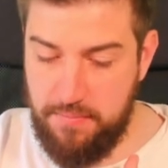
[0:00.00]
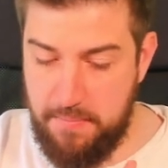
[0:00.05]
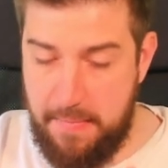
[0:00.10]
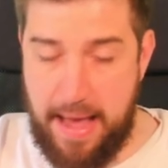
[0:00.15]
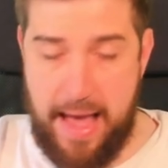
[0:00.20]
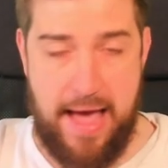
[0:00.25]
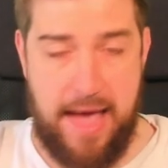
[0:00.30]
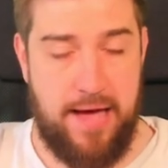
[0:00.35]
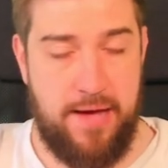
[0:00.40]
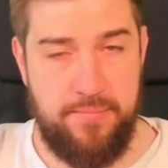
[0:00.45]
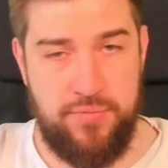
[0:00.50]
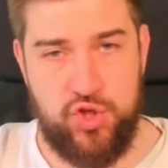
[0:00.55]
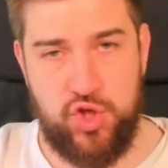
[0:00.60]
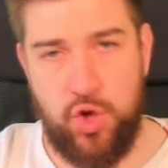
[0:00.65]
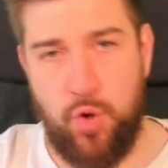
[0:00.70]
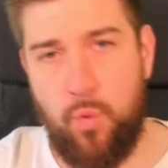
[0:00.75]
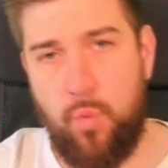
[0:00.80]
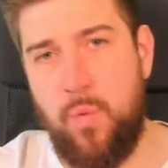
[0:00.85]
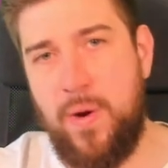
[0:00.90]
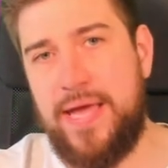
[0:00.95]

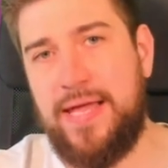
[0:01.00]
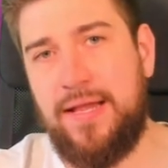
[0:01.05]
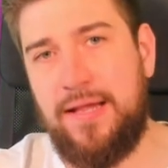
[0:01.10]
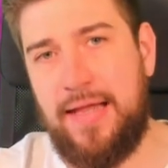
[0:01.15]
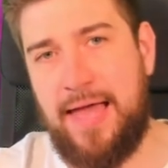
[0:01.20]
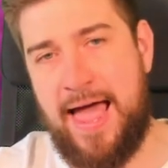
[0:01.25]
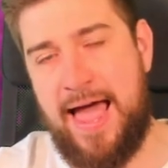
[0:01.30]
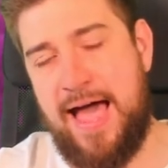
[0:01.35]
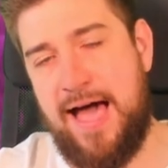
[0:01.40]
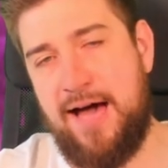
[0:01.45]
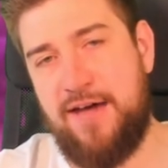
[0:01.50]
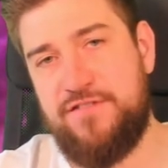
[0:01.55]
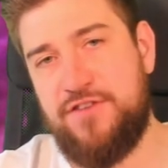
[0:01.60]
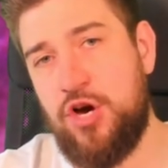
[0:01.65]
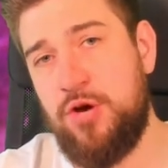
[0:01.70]
maps will have